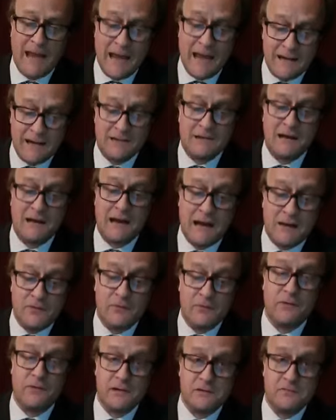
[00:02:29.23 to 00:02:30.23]
And
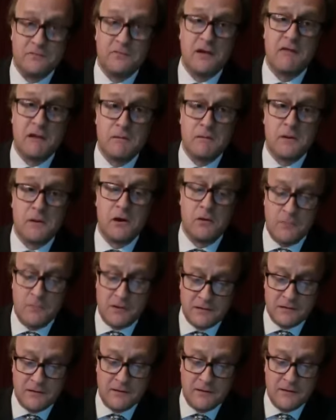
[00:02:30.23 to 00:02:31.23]
at this very
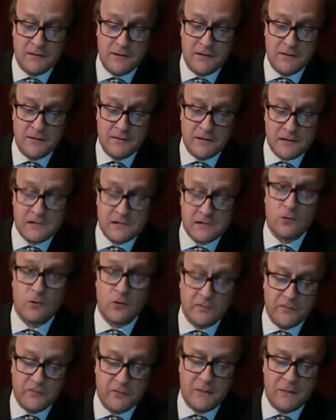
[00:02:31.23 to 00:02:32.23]
moment, they
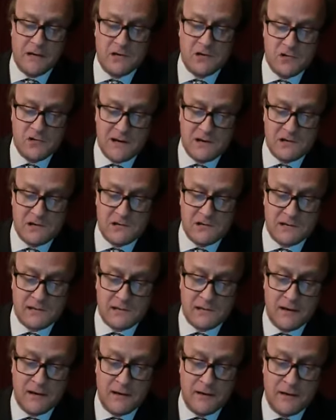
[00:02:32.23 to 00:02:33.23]
saw from their
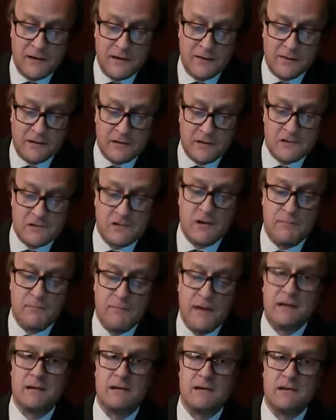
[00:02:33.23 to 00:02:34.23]
trenches that a
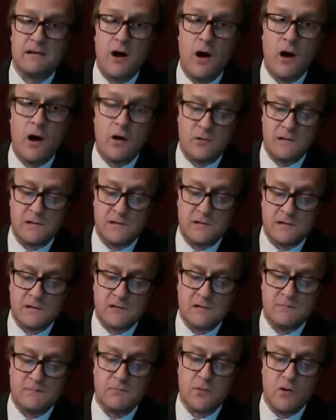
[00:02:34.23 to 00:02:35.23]
tremendous
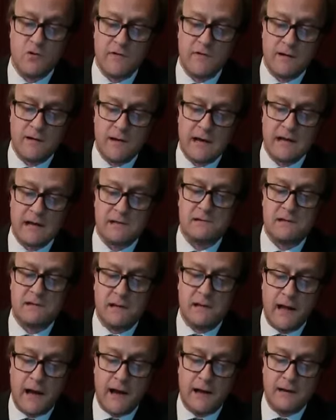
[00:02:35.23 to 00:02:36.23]
host was moving against
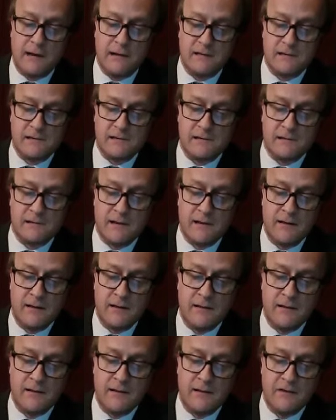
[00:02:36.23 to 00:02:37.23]
their lines.
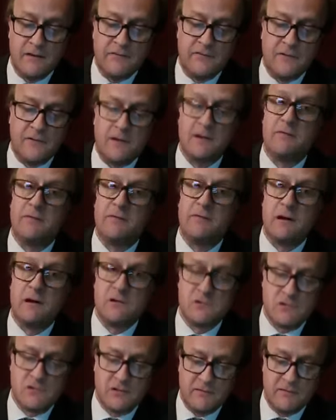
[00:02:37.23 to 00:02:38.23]

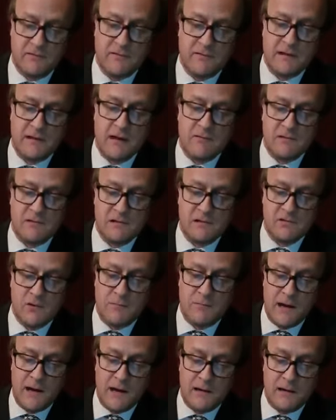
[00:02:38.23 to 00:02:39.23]
500 of the 1,000
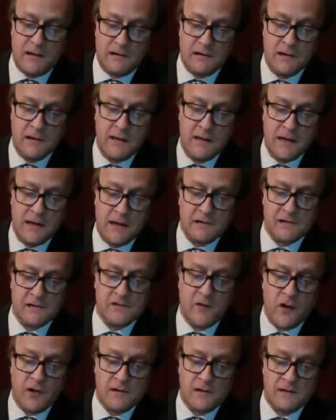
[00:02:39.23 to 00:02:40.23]
remained, and
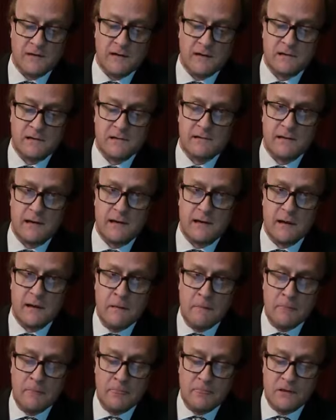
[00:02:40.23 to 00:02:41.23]
as far as they could
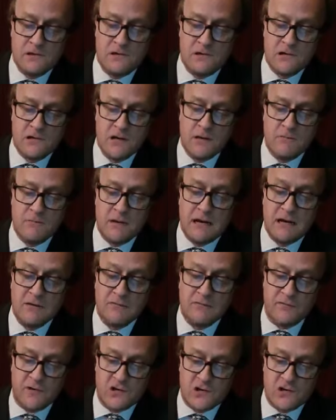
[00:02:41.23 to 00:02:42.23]
see, the German
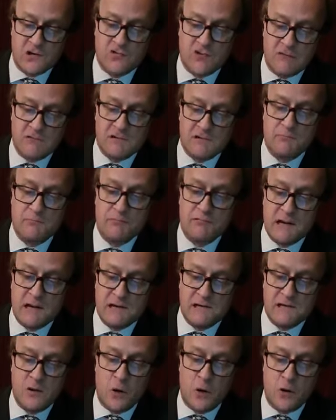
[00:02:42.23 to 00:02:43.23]
infantry was
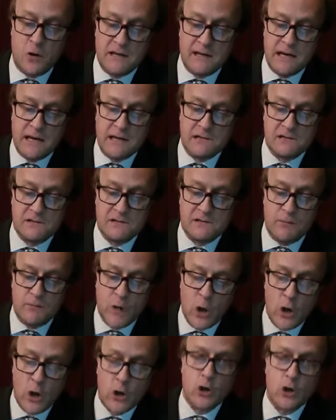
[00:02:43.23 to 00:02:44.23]
pressing on against
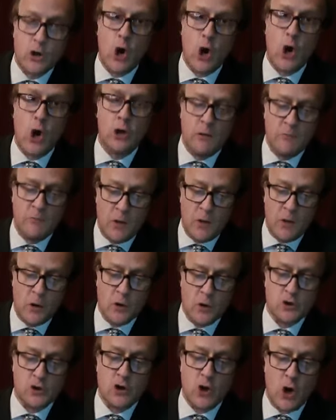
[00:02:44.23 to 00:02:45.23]
them, column
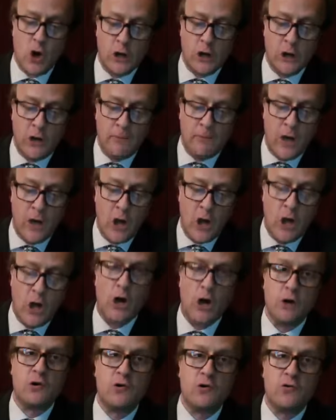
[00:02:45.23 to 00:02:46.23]
upon column,
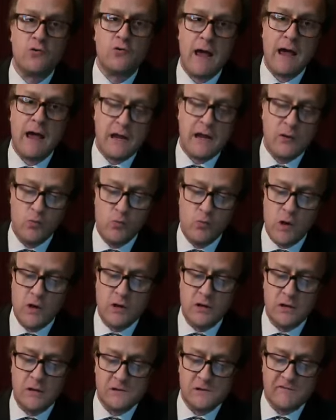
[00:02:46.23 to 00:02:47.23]
a grey
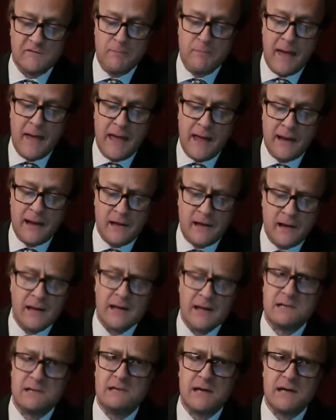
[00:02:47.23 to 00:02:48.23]
world of men,
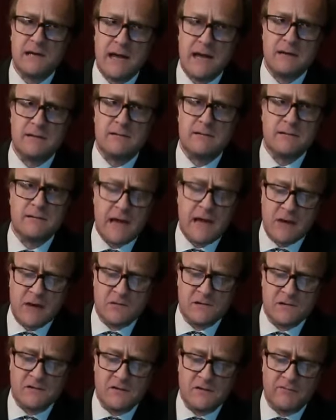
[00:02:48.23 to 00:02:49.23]

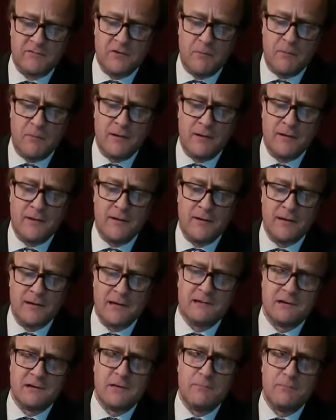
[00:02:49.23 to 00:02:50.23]
10,000 of them,
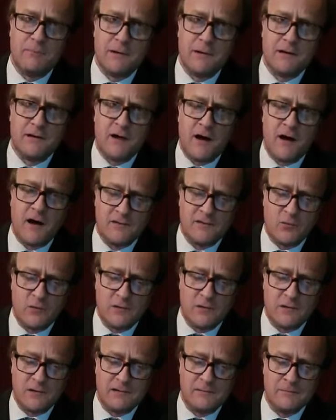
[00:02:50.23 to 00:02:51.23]
as it appeared
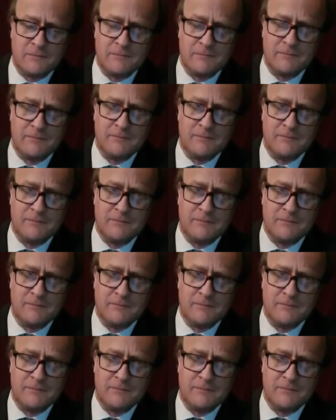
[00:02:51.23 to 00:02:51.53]
afterwards.